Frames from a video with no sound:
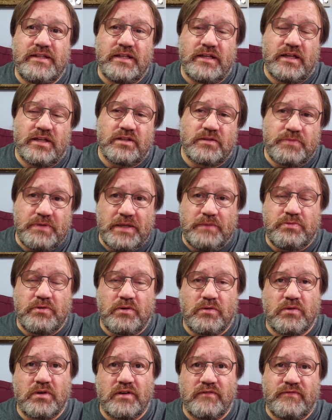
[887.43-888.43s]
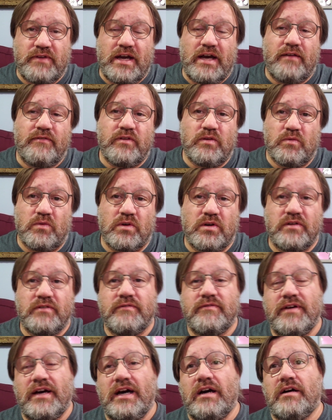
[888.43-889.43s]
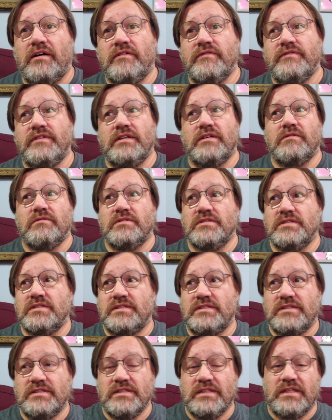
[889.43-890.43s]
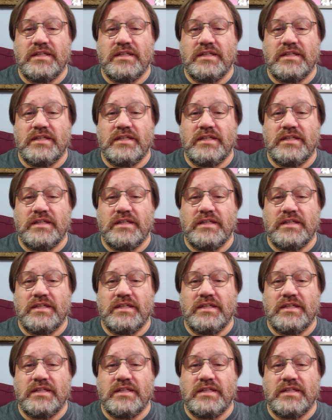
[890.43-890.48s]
that other people were involved that weren't involved. There was